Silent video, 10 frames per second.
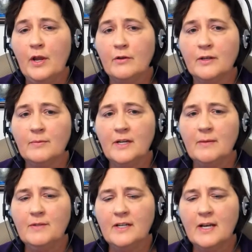
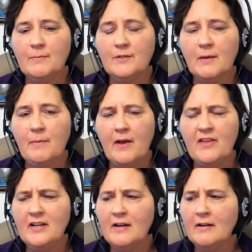Sometimes it comes up, I
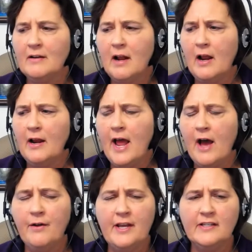think
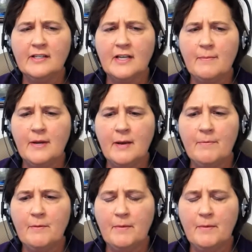nowadays it's coming up in